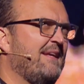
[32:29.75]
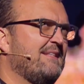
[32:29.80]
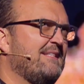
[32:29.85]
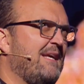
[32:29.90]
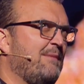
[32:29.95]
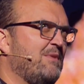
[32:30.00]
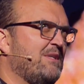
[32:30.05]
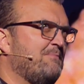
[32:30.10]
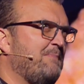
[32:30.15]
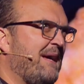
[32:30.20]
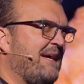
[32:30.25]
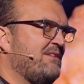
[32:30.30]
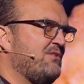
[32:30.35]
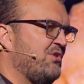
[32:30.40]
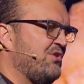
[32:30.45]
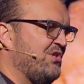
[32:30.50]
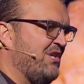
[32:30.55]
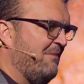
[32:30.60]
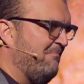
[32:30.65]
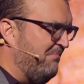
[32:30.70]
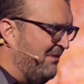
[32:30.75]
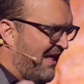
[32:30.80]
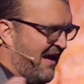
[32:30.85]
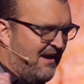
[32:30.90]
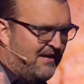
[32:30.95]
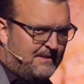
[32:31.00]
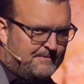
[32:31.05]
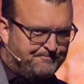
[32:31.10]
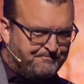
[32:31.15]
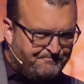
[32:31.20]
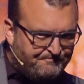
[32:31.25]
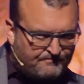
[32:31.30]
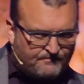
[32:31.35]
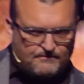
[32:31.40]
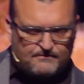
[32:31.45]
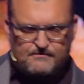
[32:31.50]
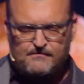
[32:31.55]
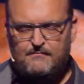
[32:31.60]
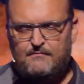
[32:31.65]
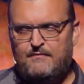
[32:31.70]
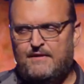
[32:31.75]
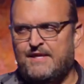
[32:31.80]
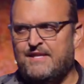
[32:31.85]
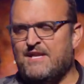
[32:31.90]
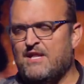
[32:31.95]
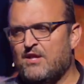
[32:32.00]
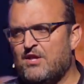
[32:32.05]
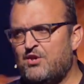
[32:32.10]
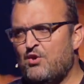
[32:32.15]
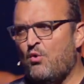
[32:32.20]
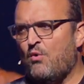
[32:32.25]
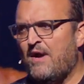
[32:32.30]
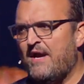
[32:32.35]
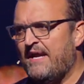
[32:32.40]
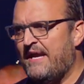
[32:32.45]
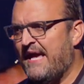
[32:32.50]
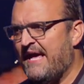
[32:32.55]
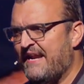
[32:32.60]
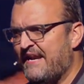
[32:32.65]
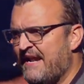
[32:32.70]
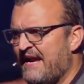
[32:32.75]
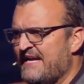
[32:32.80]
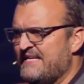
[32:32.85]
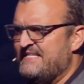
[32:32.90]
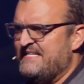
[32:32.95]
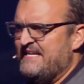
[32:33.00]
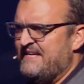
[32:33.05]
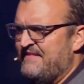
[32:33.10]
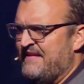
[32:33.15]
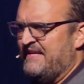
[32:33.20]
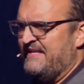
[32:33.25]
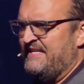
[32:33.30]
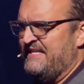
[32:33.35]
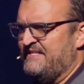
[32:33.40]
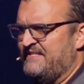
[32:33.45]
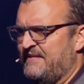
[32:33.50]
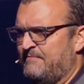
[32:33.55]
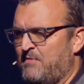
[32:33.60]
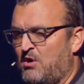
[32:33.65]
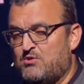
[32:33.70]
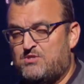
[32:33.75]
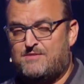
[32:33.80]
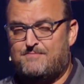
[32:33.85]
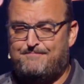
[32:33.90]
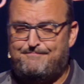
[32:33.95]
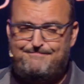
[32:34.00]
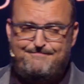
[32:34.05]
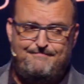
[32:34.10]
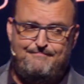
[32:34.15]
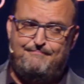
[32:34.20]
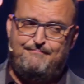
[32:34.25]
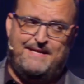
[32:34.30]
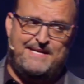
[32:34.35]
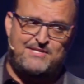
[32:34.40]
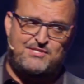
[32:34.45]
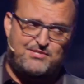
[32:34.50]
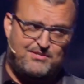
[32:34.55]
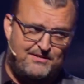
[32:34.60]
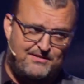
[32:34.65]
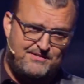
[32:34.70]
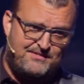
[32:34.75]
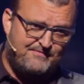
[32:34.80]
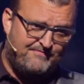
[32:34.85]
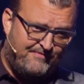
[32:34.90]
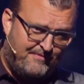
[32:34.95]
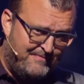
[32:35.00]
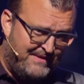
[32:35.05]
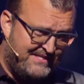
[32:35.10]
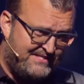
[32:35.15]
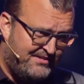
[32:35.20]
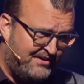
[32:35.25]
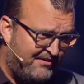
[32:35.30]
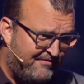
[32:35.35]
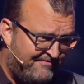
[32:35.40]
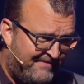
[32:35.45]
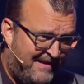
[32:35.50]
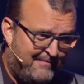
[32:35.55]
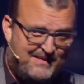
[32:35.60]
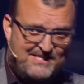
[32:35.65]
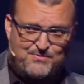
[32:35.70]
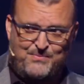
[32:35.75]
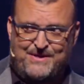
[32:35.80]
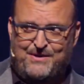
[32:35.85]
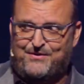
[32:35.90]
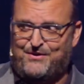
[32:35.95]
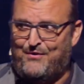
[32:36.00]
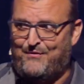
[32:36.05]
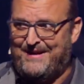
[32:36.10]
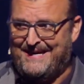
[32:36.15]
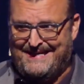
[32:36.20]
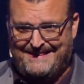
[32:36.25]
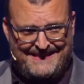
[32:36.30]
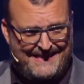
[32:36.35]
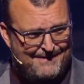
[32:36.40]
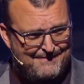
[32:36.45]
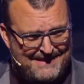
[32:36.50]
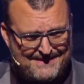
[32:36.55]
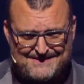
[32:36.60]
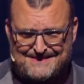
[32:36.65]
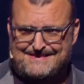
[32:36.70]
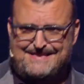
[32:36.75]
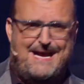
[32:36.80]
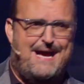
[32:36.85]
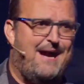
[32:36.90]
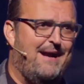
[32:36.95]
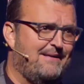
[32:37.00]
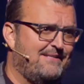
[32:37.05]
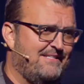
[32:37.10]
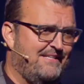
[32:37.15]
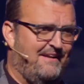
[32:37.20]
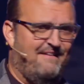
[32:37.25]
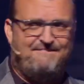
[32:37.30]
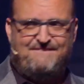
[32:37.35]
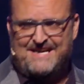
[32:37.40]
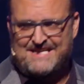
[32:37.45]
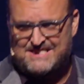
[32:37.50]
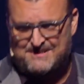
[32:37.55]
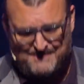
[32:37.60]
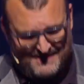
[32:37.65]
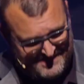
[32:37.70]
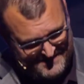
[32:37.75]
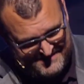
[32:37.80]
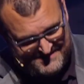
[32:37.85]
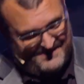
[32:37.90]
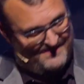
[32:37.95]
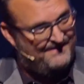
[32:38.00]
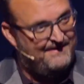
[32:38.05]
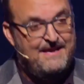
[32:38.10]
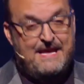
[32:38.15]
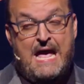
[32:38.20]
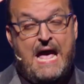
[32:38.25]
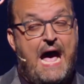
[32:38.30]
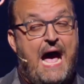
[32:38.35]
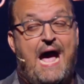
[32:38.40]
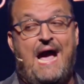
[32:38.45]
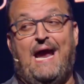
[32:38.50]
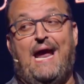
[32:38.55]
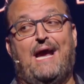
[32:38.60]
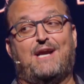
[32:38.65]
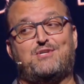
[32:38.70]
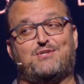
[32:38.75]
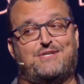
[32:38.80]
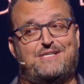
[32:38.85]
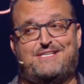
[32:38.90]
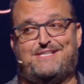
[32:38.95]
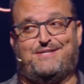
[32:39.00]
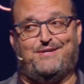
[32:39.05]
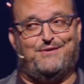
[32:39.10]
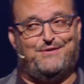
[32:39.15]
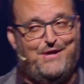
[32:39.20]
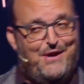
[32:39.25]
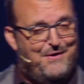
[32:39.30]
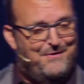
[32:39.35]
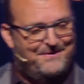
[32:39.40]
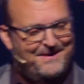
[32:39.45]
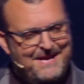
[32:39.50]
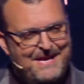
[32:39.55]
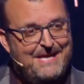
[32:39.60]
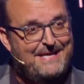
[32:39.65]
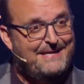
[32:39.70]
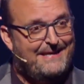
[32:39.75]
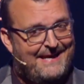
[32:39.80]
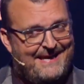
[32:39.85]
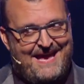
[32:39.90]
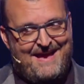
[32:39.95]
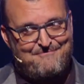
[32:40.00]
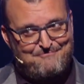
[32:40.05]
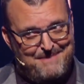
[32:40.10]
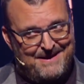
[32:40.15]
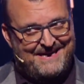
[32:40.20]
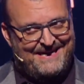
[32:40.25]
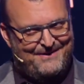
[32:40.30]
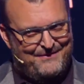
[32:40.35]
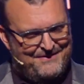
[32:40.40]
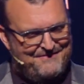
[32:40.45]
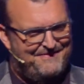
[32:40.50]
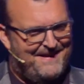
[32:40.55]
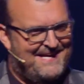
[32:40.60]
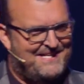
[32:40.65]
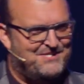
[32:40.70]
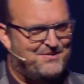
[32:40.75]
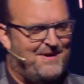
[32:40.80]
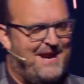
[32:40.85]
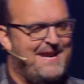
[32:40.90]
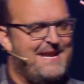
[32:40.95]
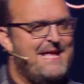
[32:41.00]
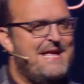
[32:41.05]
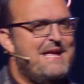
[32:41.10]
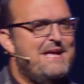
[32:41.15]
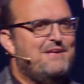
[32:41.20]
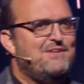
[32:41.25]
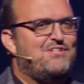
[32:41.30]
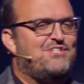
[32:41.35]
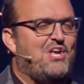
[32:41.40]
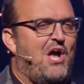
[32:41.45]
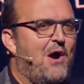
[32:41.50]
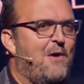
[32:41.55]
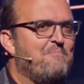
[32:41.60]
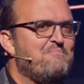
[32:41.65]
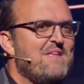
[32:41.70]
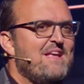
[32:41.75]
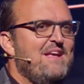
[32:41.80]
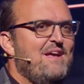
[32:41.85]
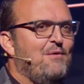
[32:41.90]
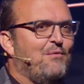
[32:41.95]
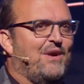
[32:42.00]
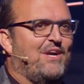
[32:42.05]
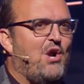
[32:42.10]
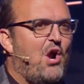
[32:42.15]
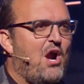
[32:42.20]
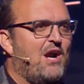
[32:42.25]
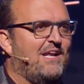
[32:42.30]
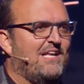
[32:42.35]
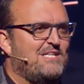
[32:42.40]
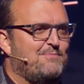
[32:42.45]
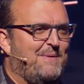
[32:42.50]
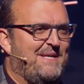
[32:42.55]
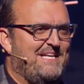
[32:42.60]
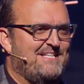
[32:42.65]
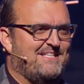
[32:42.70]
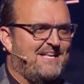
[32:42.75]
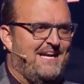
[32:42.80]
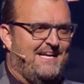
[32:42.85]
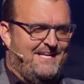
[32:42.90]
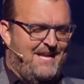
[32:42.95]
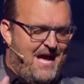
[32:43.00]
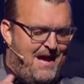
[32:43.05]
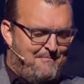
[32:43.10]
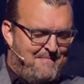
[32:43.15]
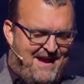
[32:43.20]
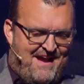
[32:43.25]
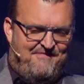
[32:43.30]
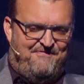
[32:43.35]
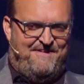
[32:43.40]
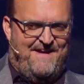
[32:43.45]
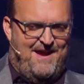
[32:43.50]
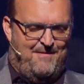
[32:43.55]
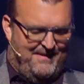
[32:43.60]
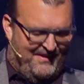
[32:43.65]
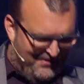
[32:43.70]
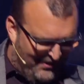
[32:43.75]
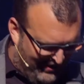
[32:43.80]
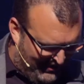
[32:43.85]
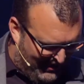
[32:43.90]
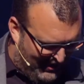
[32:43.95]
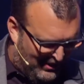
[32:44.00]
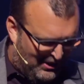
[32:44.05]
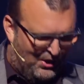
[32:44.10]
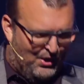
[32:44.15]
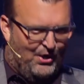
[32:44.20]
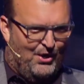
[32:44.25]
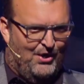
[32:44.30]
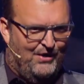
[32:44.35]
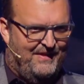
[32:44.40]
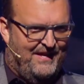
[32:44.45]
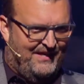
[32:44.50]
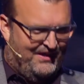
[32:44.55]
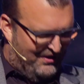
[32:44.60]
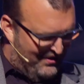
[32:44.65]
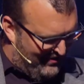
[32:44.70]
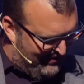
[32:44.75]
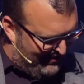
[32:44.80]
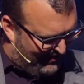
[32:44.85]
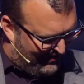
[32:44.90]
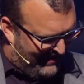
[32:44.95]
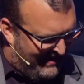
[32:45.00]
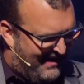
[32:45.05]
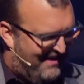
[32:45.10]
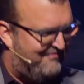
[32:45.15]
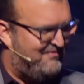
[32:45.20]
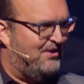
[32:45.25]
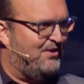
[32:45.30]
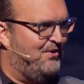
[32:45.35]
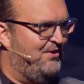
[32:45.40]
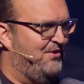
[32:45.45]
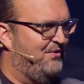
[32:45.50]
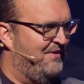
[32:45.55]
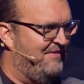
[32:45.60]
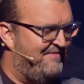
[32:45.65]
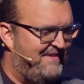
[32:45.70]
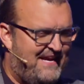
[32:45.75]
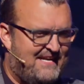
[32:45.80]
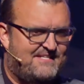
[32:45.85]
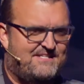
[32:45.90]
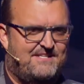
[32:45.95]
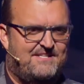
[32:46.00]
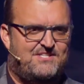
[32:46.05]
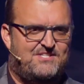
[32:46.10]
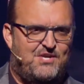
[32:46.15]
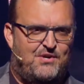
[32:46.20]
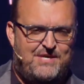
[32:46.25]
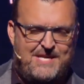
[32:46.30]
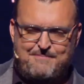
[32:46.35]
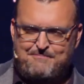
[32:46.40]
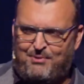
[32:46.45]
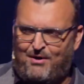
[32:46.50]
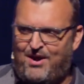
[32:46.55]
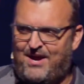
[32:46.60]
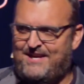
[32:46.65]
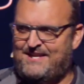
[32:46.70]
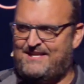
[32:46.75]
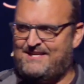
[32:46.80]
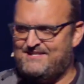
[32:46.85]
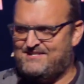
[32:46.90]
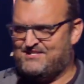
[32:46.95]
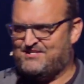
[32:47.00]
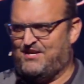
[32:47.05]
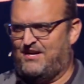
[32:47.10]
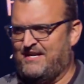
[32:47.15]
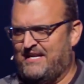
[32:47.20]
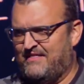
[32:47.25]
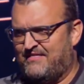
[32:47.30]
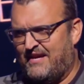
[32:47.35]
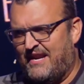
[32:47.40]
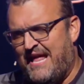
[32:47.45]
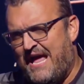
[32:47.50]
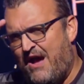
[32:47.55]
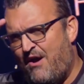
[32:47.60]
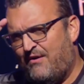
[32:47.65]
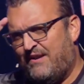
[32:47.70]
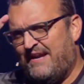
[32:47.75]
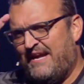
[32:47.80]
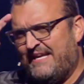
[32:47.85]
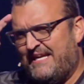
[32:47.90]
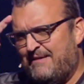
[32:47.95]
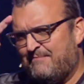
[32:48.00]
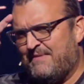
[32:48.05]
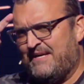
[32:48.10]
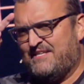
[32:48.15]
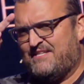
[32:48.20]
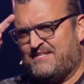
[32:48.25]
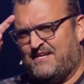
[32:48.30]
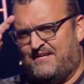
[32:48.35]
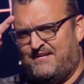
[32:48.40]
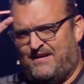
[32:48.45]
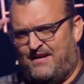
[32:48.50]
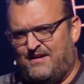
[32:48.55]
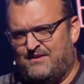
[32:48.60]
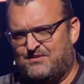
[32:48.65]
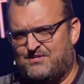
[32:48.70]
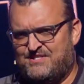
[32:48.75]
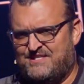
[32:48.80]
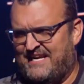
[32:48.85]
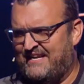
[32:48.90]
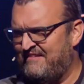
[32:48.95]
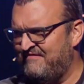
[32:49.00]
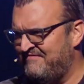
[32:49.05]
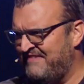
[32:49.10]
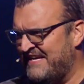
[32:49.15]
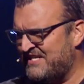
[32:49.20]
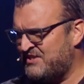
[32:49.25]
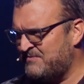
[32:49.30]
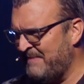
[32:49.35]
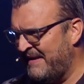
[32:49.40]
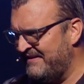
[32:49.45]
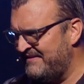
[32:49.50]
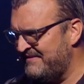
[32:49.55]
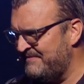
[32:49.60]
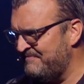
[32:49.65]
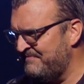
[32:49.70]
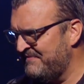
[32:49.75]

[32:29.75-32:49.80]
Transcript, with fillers: his name was Pastor Chip Block in Illinois, had an idea that he's most ministers from ministerial families, we don't know anything about stocks and investments, and I actually still don't. You got to have money to invest, right? So, regardless, but he's like, not my family. They're going to learn that, you know, you're going to have to learn to invest. And so he bought his son. He thought, how can I get my son to understand investment?